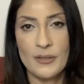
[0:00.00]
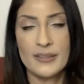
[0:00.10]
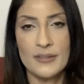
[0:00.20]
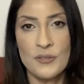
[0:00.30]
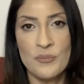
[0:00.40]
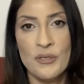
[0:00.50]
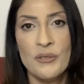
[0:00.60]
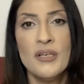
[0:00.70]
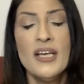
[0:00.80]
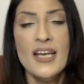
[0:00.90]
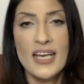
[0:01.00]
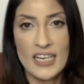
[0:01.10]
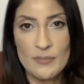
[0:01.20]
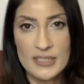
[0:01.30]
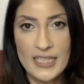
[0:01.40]
at the new moon, and
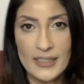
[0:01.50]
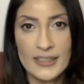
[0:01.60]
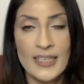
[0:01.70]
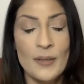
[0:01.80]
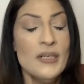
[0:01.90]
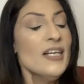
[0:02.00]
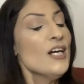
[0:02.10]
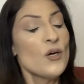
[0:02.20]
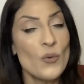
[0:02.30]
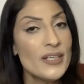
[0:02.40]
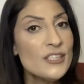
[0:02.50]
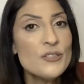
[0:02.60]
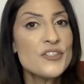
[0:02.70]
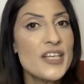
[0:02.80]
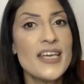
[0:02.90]
I've been telling them, when you
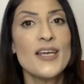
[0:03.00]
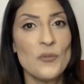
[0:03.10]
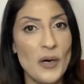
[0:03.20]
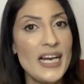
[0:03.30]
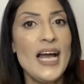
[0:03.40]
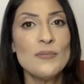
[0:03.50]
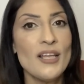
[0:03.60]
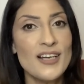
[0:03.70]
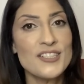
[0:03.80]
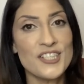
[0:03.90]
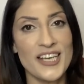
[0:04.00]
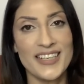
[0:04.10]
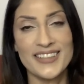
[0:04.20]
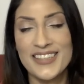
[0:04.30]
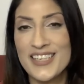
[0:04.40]
see what I'm
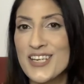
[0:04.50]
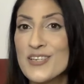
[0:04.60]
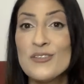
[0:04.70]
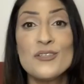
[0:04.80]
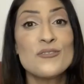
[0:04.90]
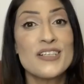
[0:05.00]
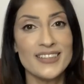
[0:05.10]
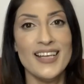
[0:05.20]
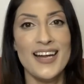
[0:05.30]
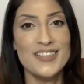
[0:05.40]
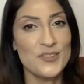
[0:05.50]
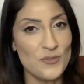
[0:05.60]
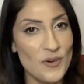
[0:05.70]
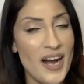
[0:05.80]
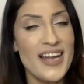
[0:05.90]
launching, you will realize
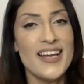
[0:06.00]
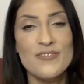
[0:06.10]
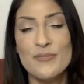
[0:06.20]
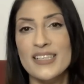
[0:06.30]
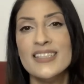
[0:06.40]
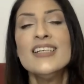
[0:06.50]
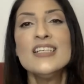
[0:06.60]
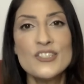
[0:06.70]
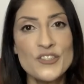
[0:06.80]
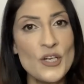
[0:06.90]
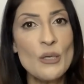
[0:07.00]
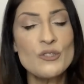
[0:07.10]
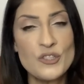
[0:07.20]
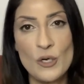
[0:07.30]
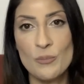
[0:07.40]
why I've been so,
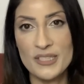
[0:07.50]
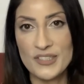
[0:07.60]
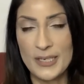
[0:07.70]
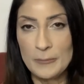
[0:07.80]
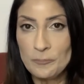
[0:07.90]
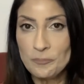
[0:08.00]
so busy.